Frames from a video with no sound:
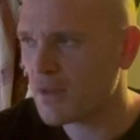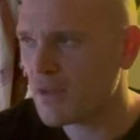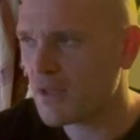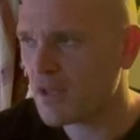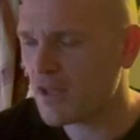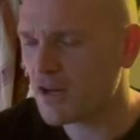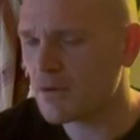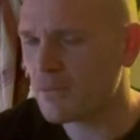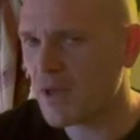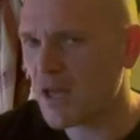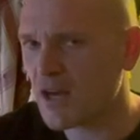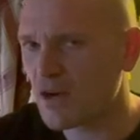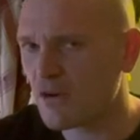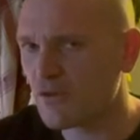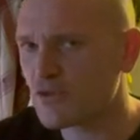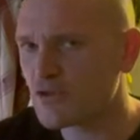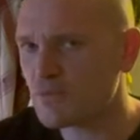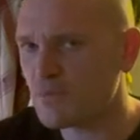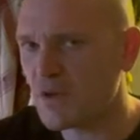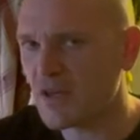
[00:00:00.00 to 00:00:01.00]
In a manner
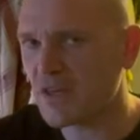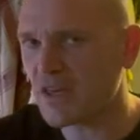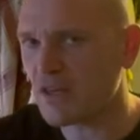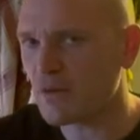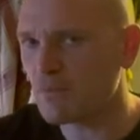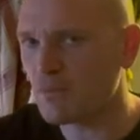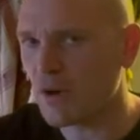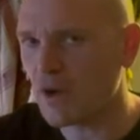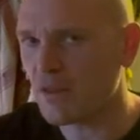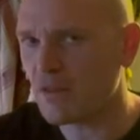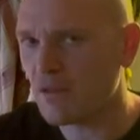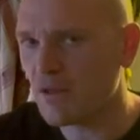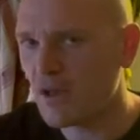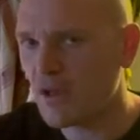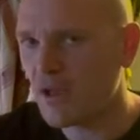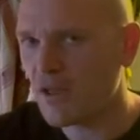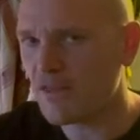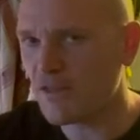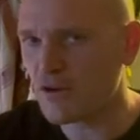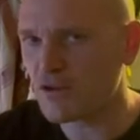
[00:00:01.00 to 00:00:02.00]
of speaking, but
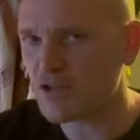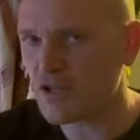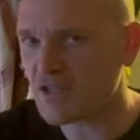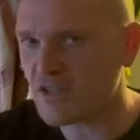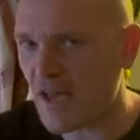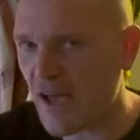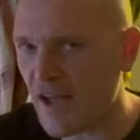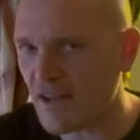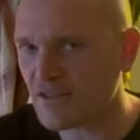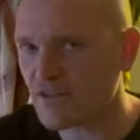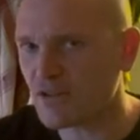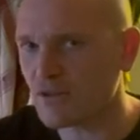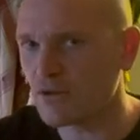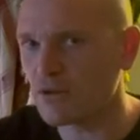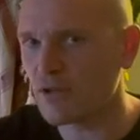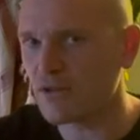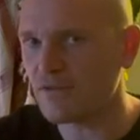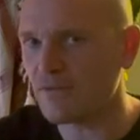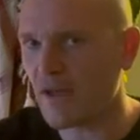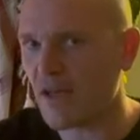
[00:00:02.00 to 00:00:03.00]
there's a
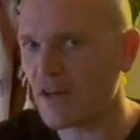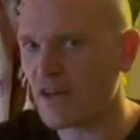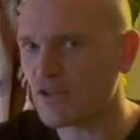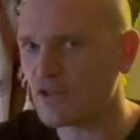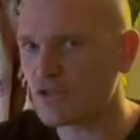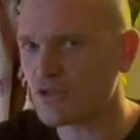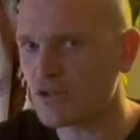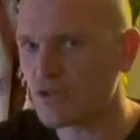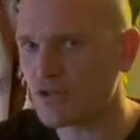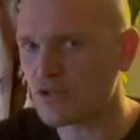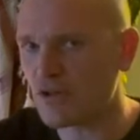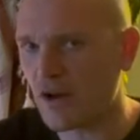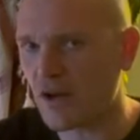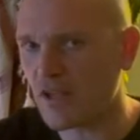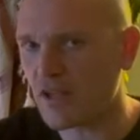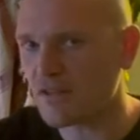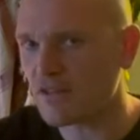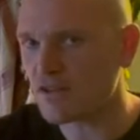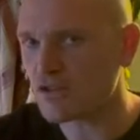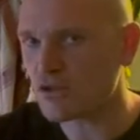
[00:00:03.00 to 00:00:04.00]
tactical advantage to
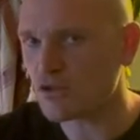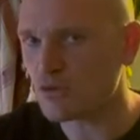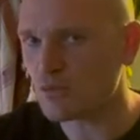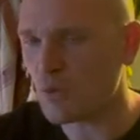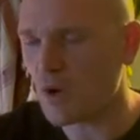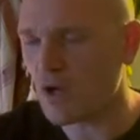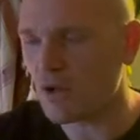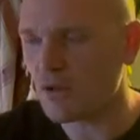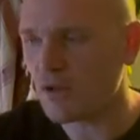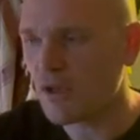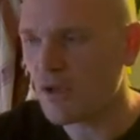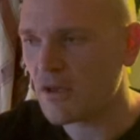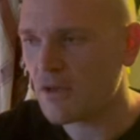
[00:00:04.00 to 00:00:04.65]
studying this as well.